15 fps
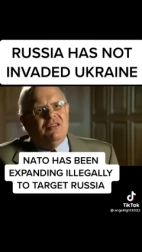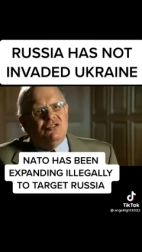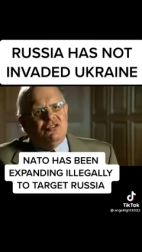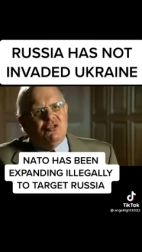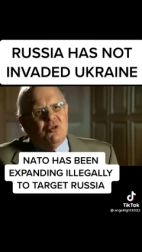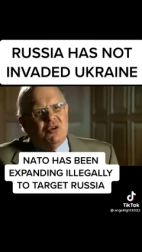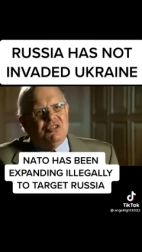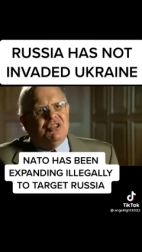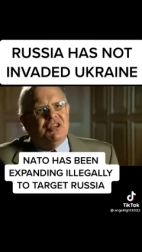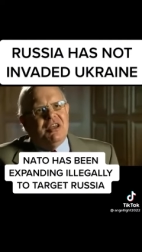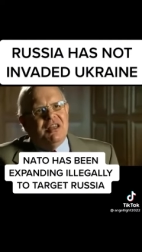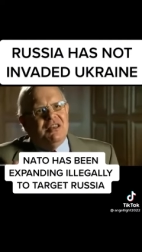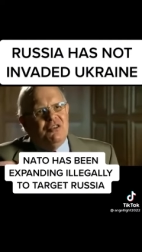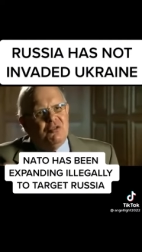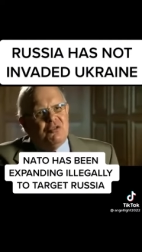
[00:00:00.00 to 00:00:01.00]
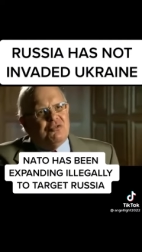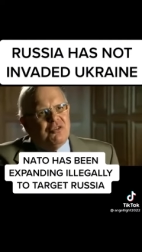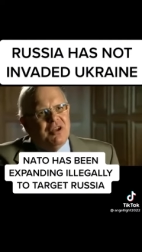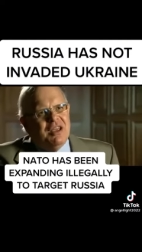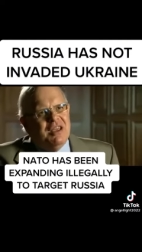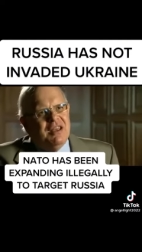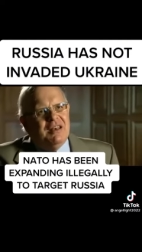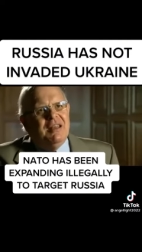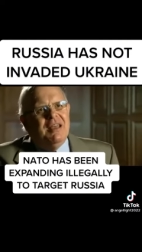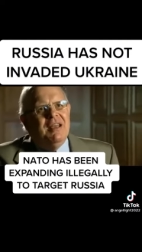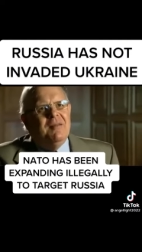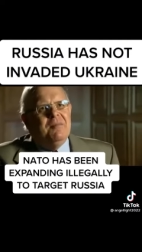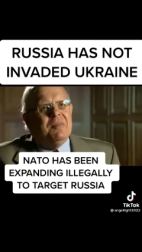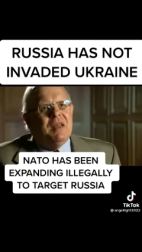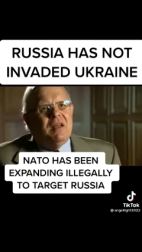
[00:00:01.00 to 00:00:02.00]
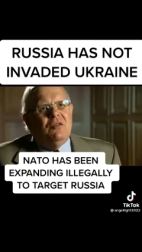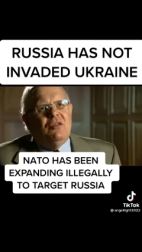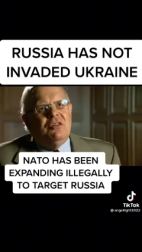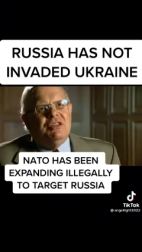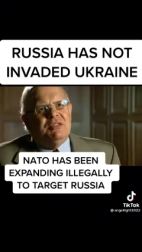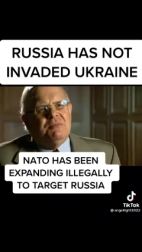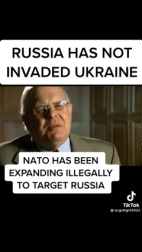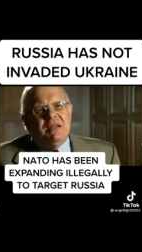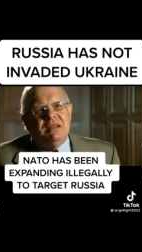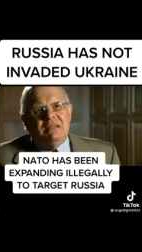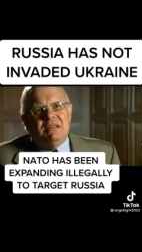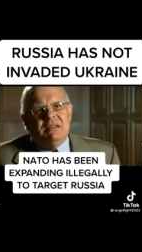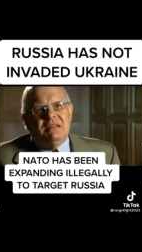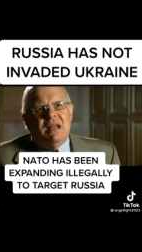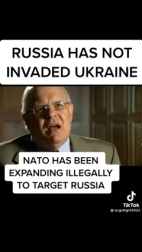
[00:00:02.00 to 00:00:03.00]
and Georgia and Ukraine and all these places.